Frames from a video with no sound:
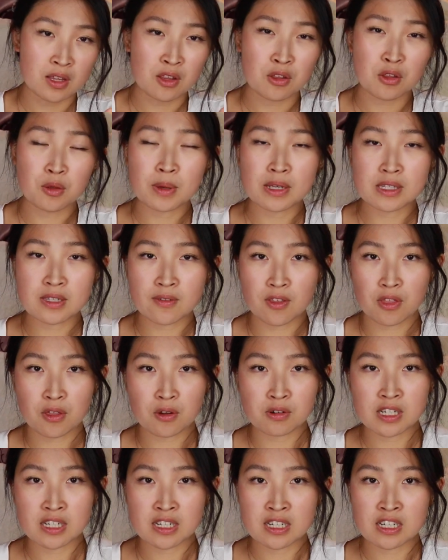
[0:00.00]
Another piece
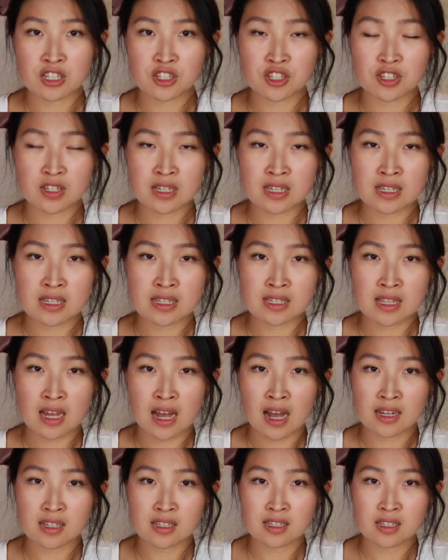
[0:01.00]
of the 13-inch
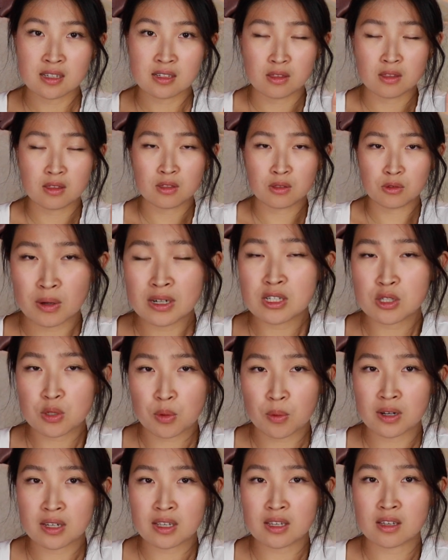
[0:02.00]
is that the
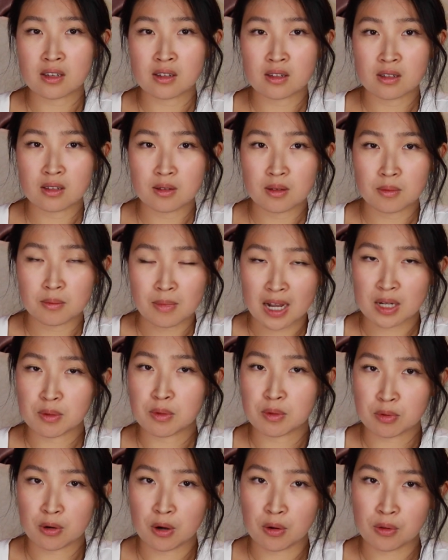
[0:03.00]
2020
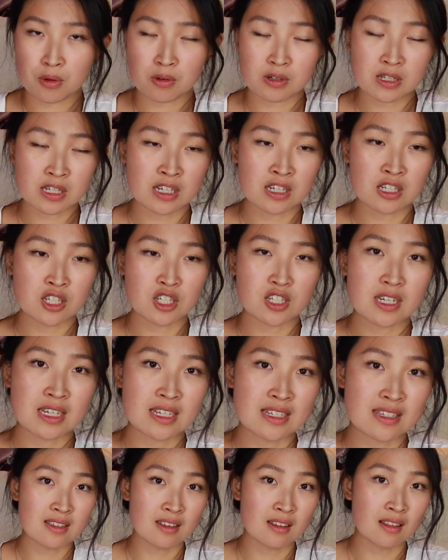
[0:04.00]
MacBook Pro
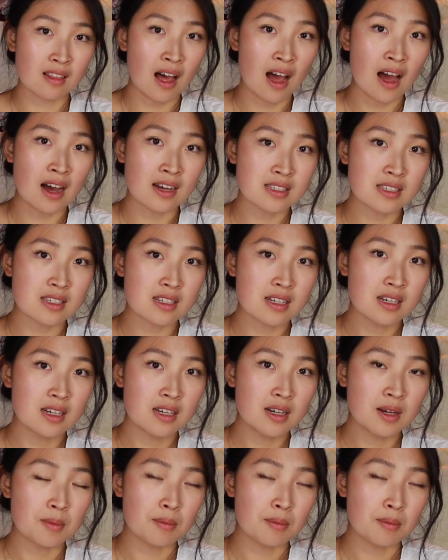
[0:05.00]
13-inch is the last